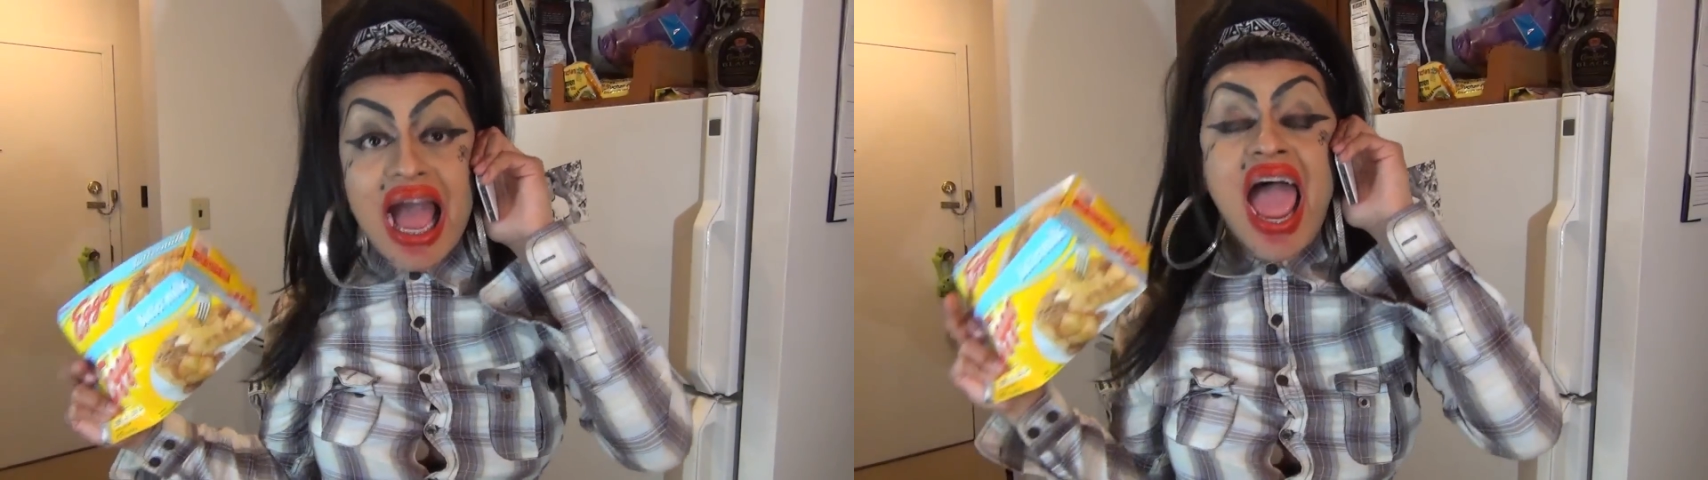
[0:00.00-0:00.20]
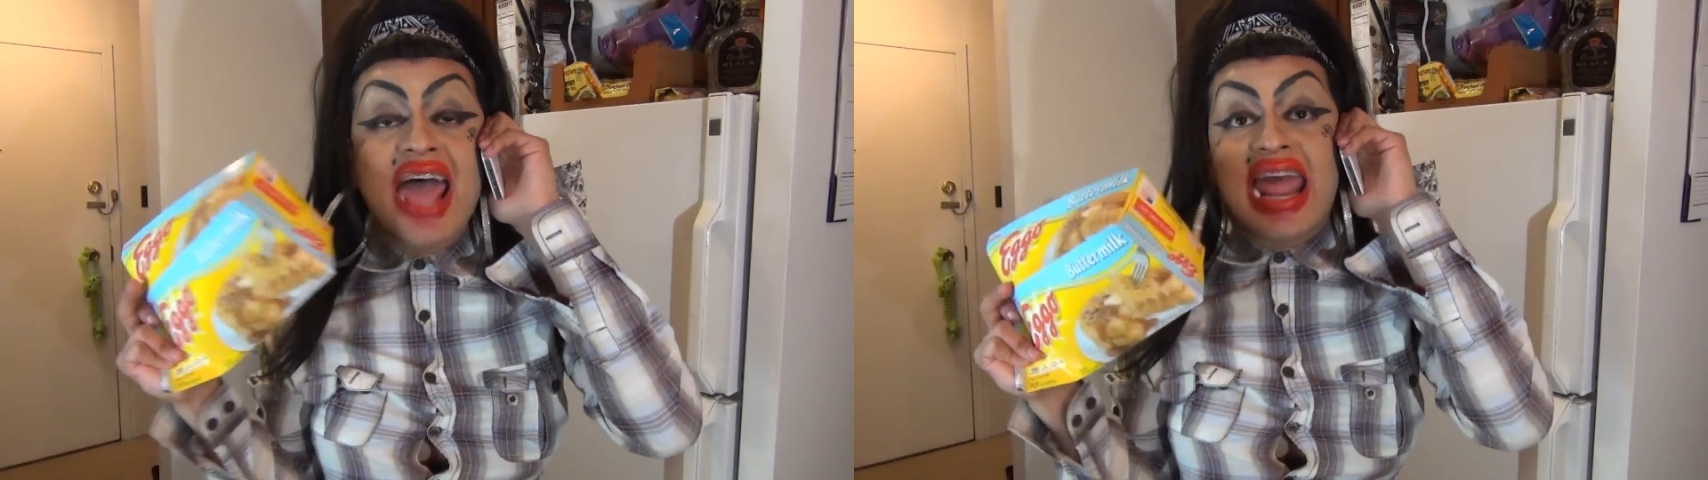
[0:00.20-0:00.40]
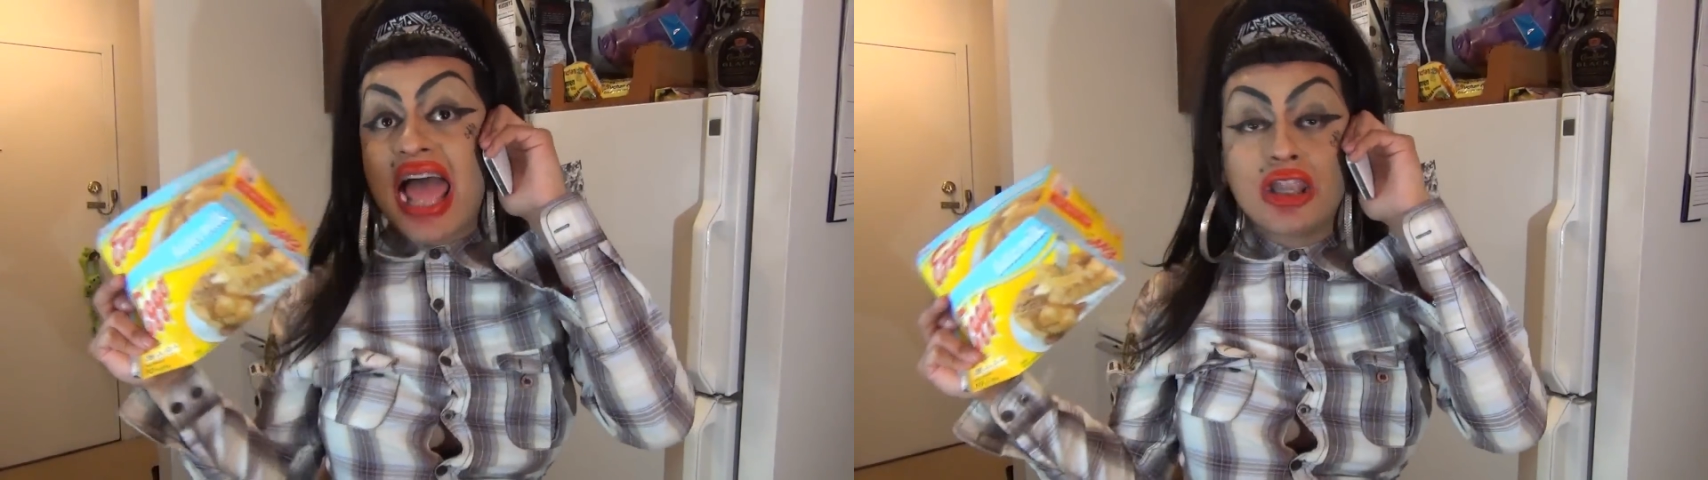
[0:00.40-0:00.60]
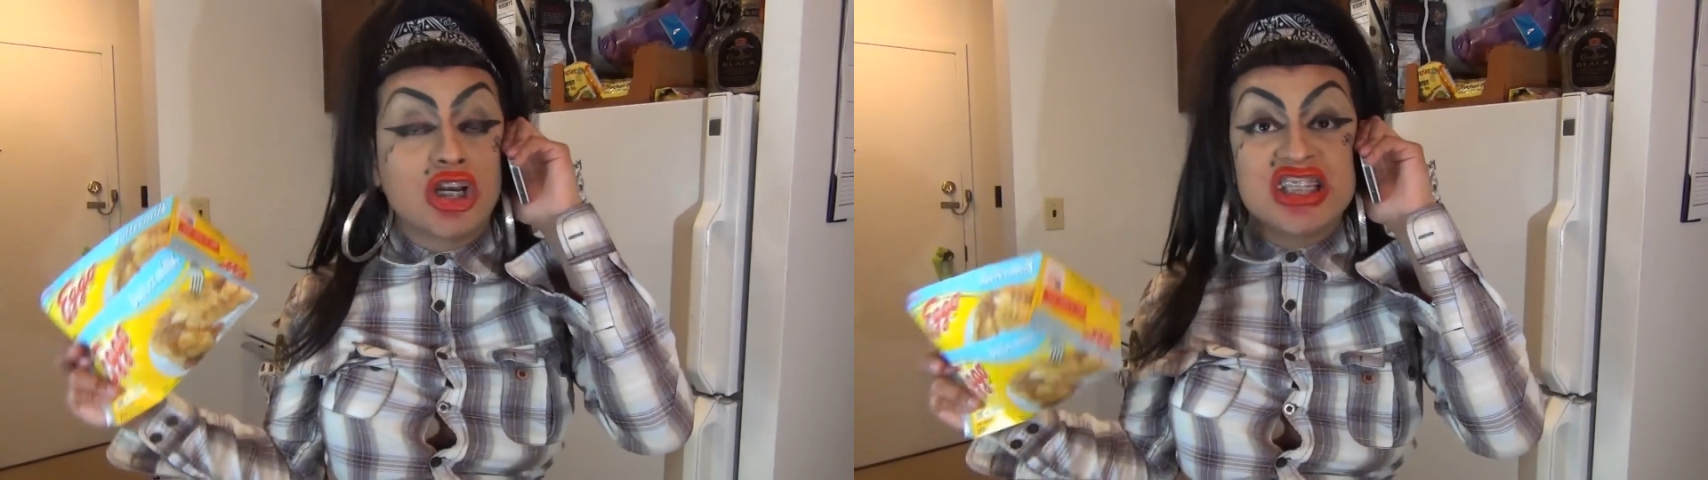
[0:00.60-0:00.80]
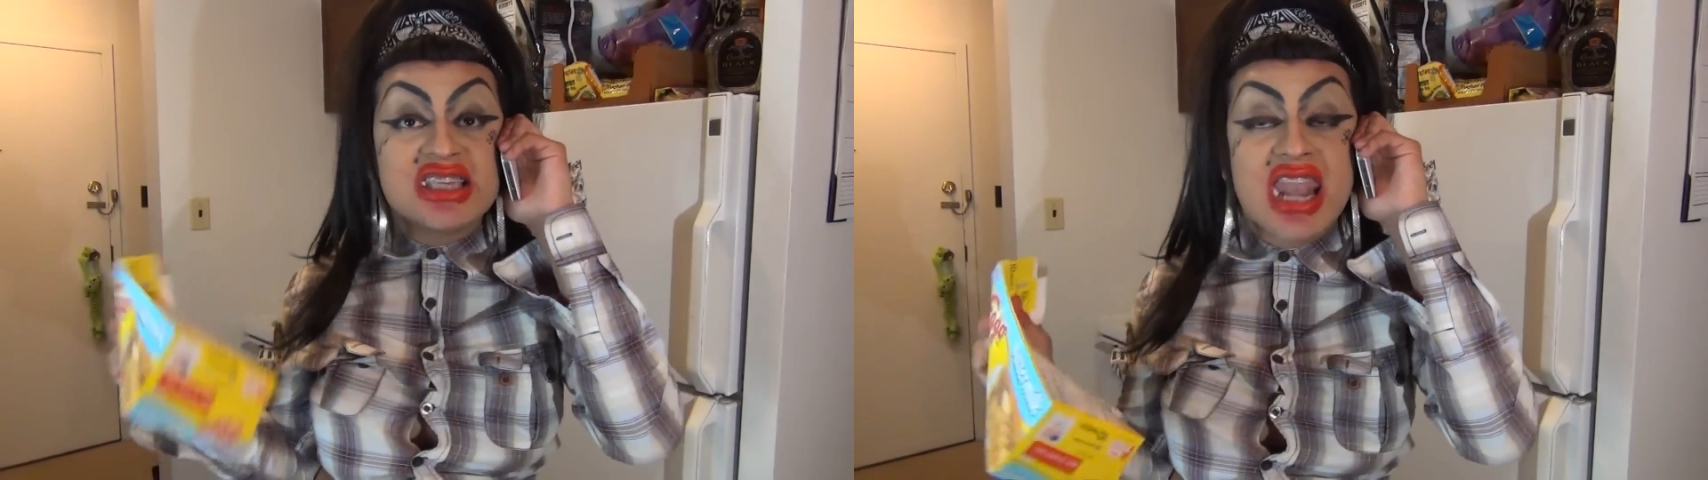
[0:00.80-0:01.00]
I had
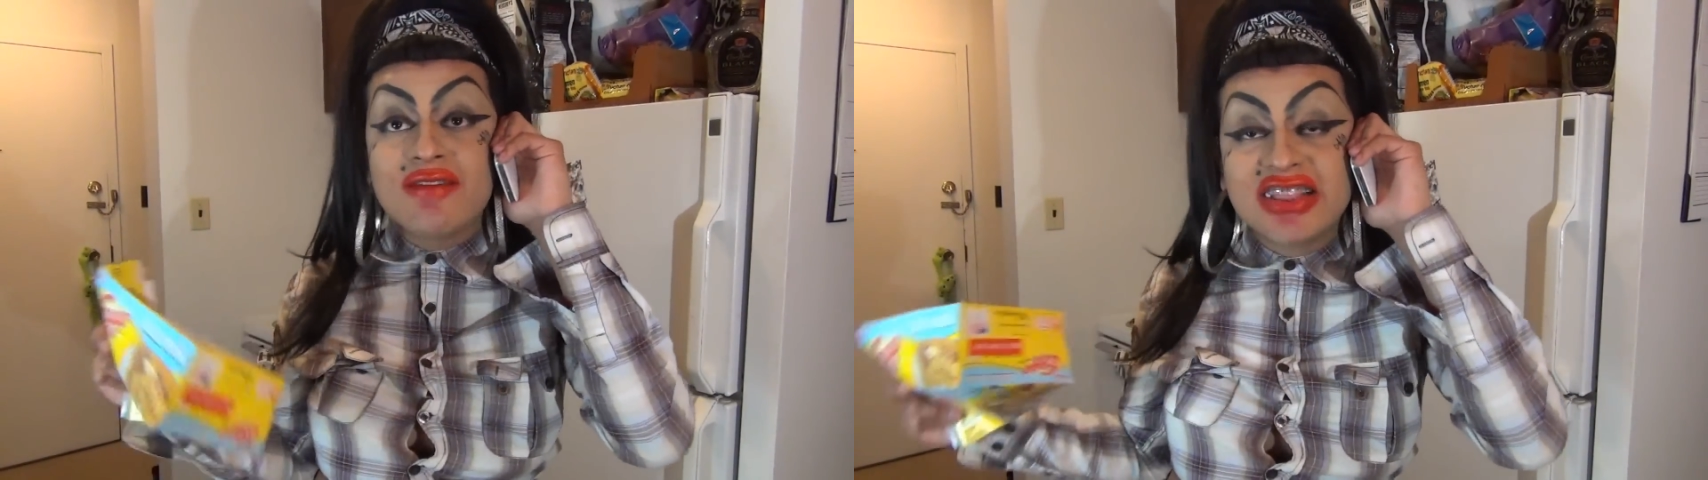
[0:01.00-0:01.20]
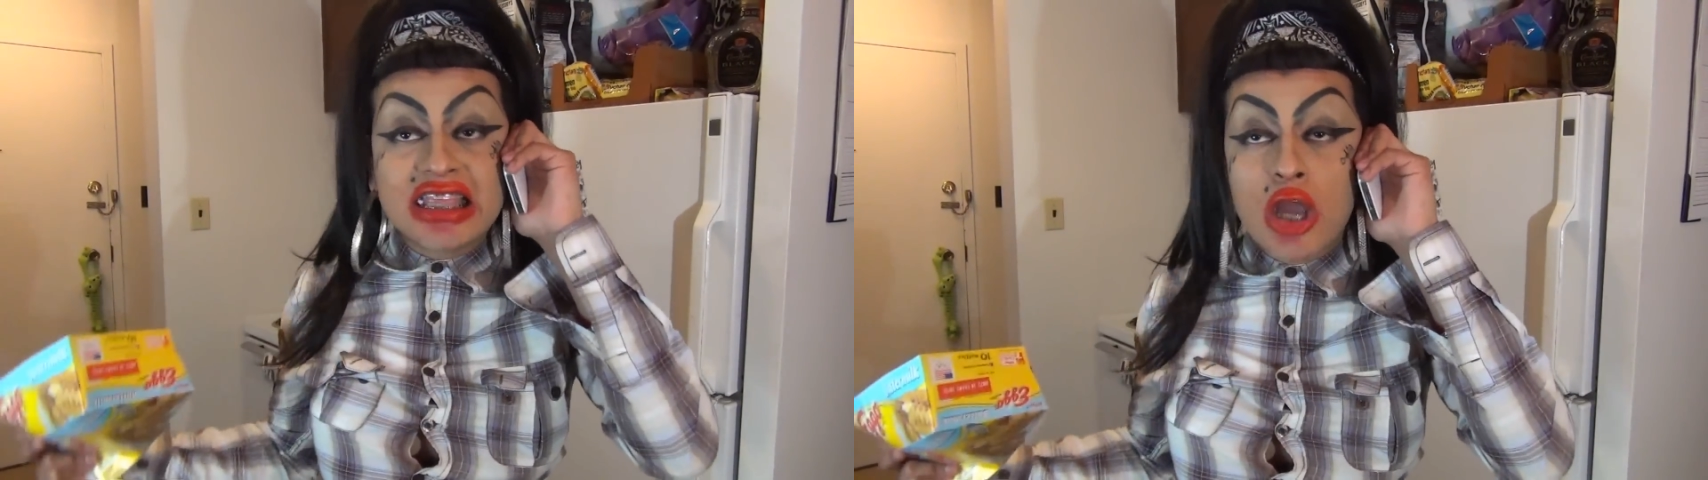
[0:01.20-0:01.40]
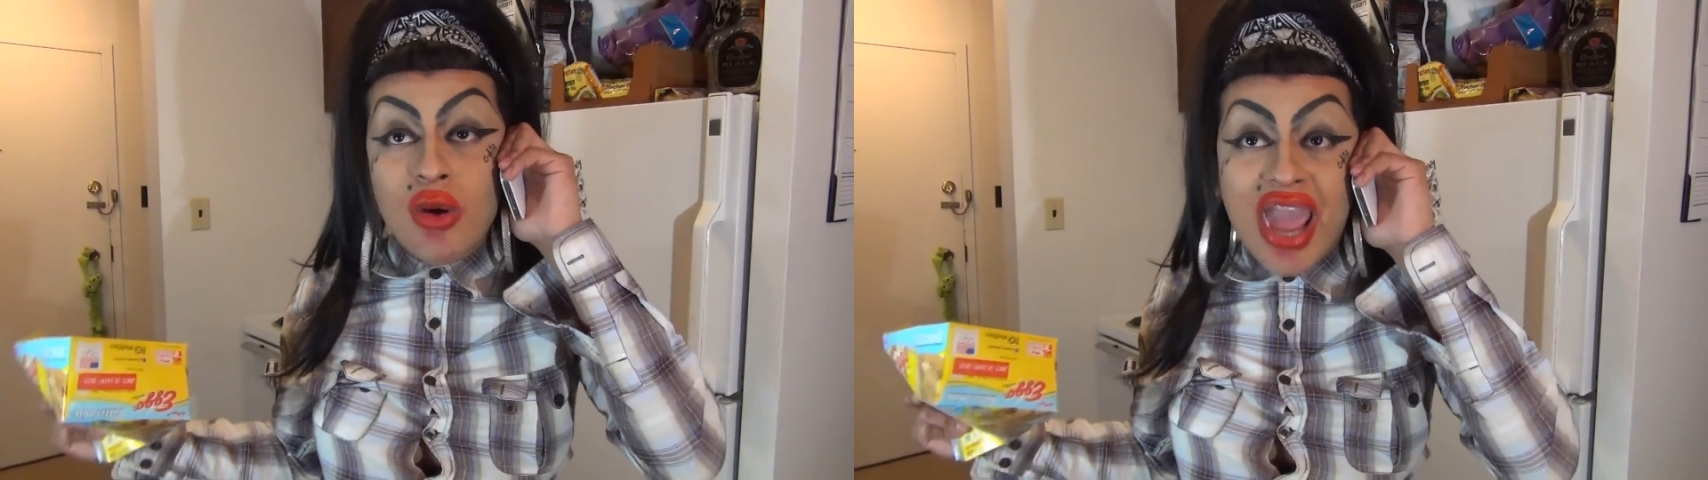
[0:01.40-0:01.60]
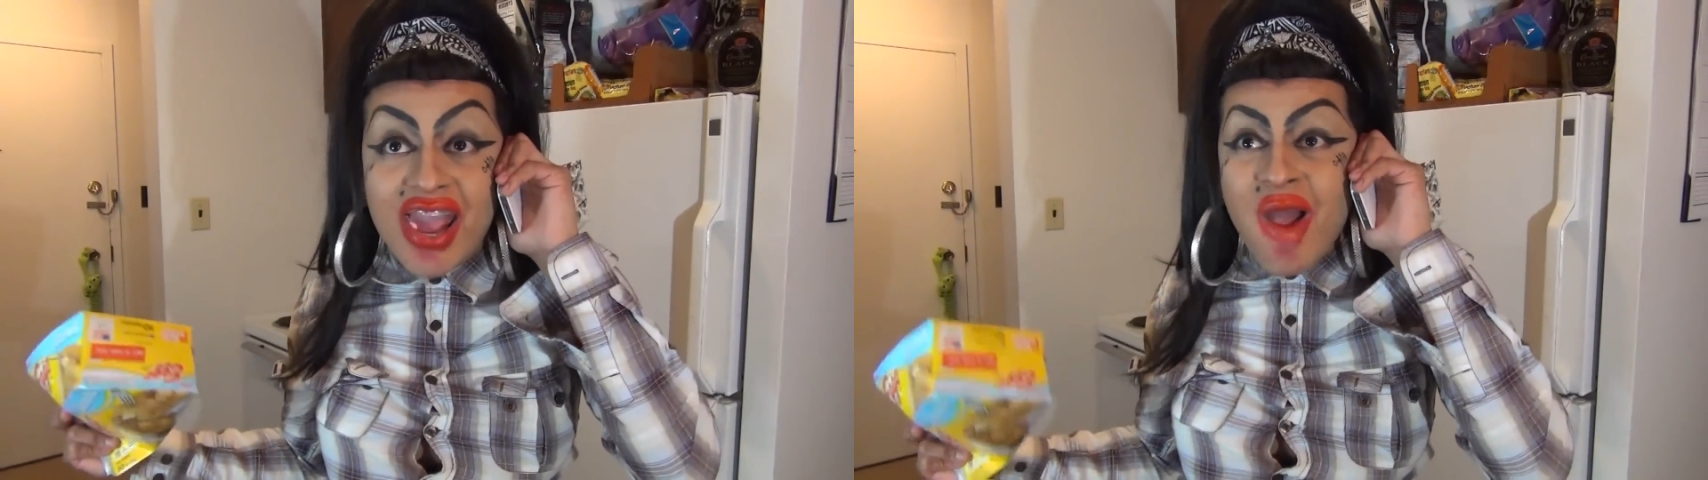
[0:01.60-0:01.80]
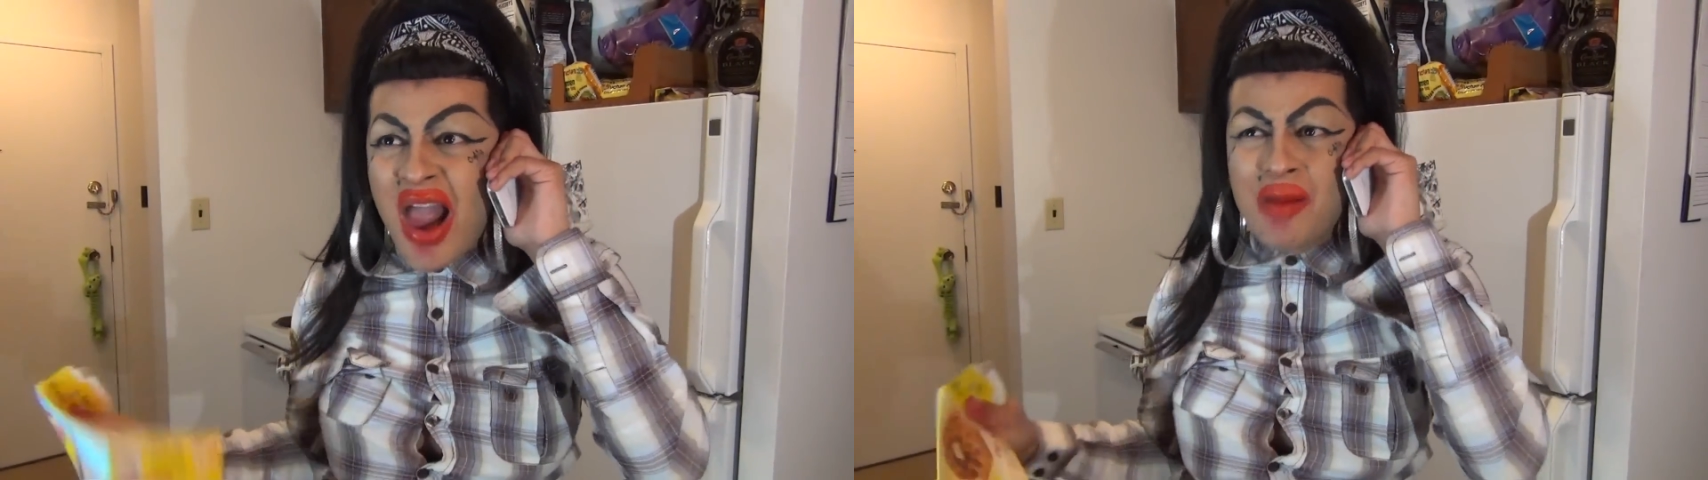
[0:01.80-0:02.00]
allergies and everything, okay?